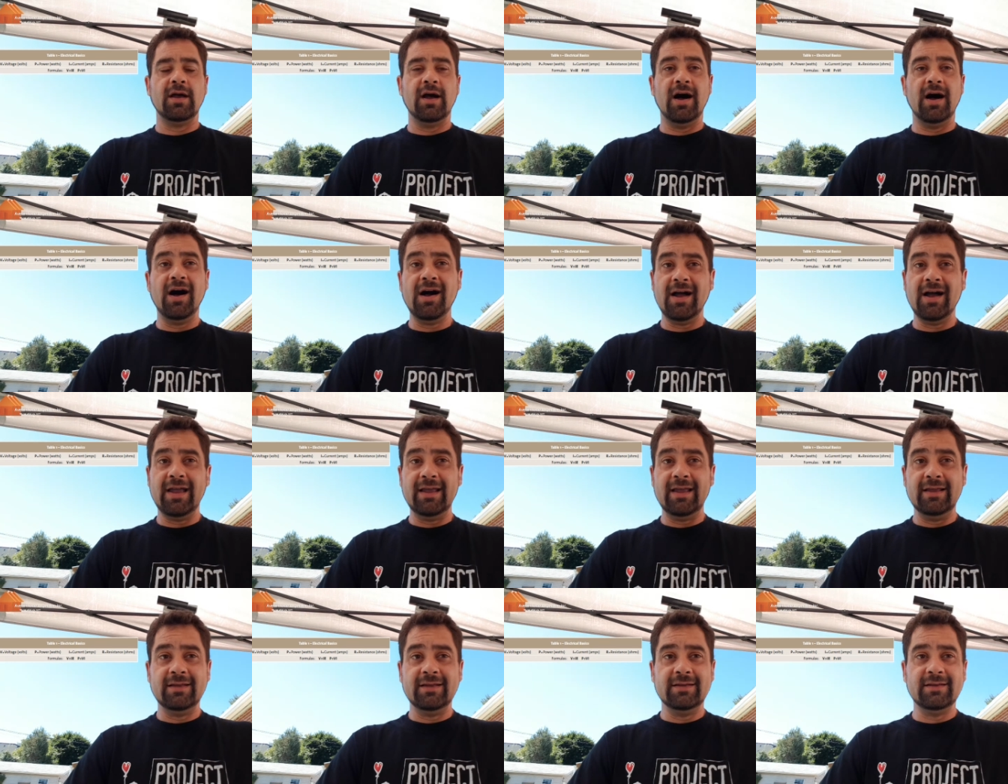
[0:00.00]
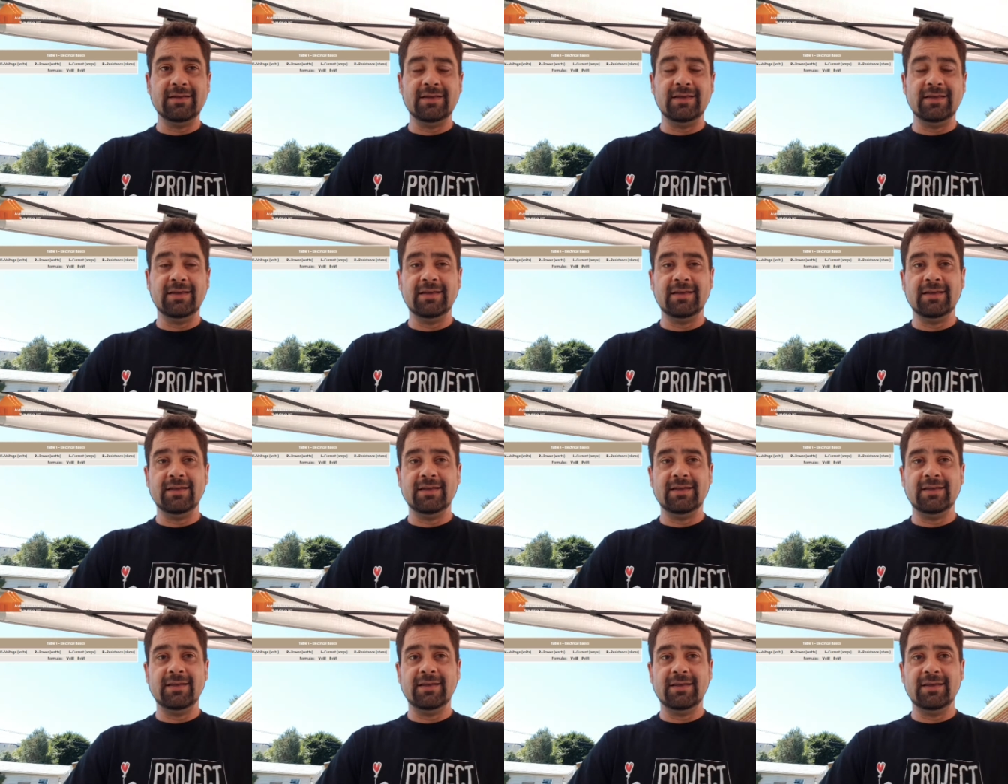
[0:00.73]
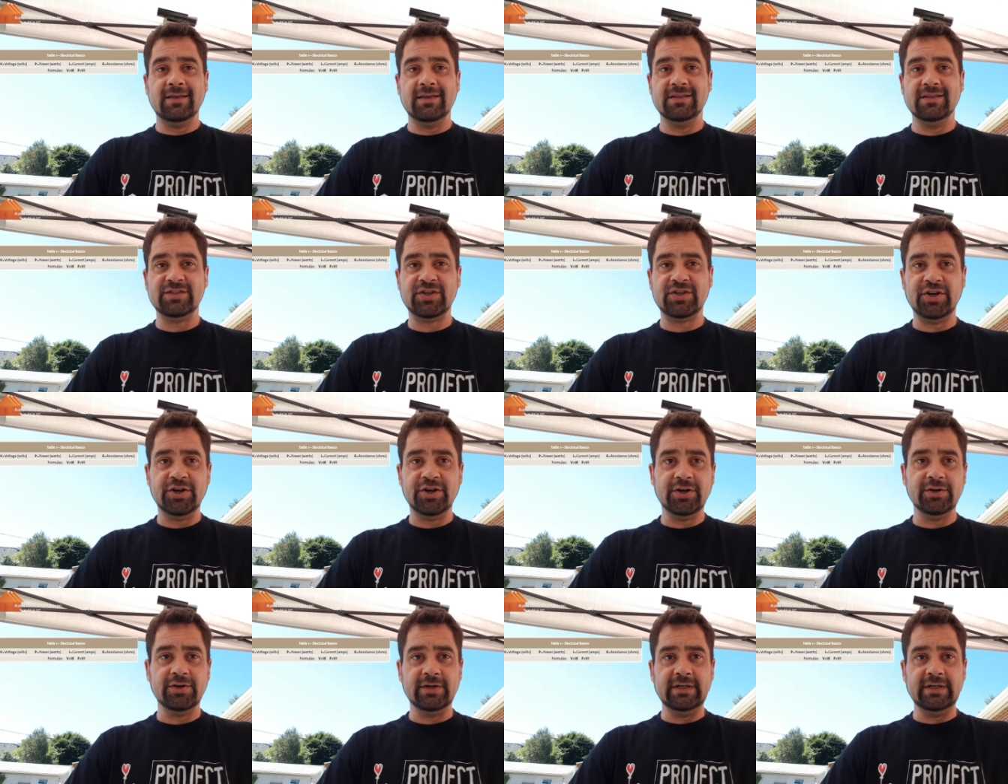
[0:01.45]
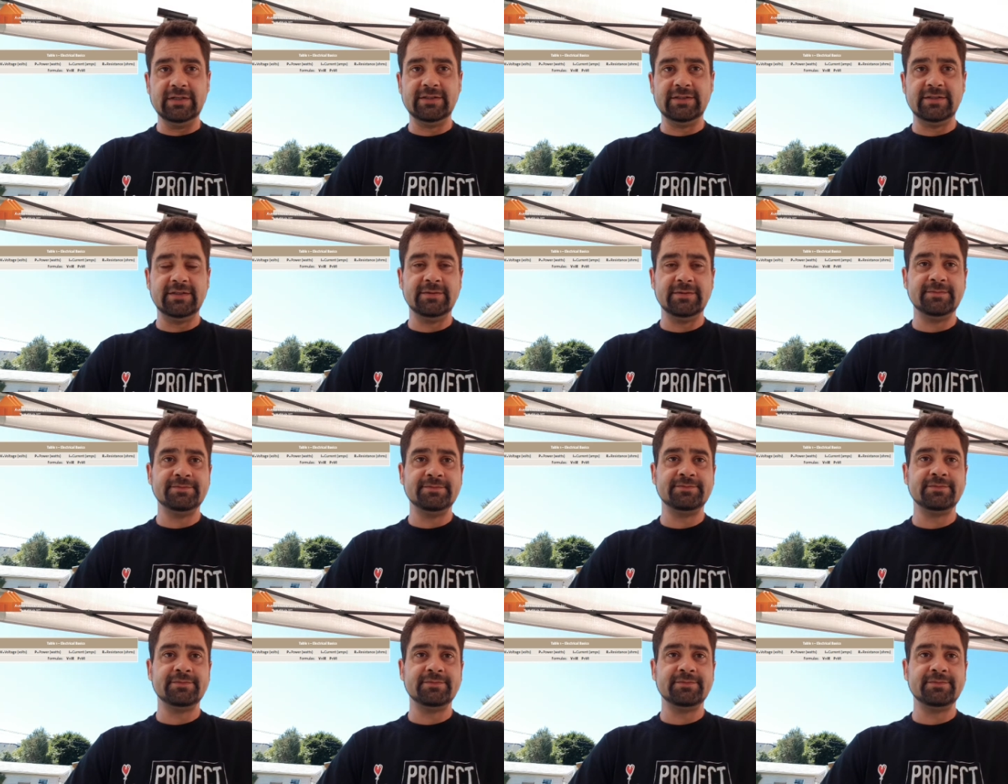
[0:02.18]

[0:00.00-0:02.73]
I is current.